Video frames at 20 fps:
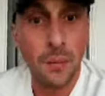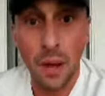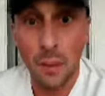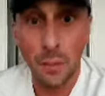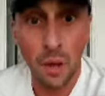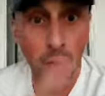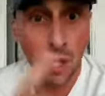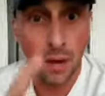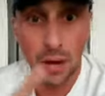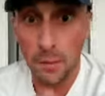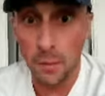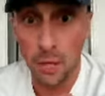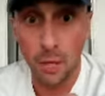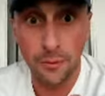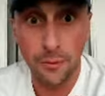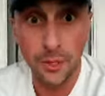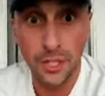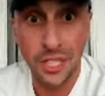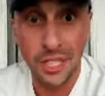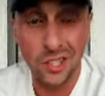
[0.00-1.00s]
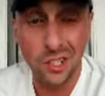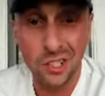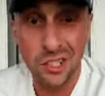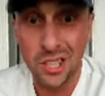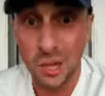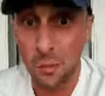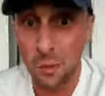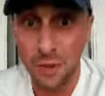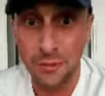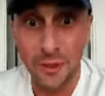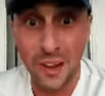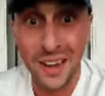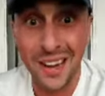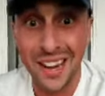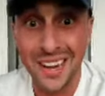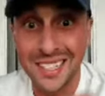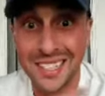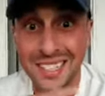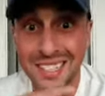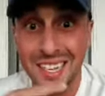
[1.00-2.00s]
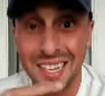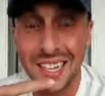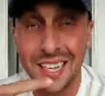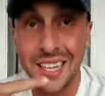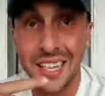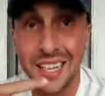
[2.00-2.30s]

I'm, all, I'm looking for deals. I'm refinancing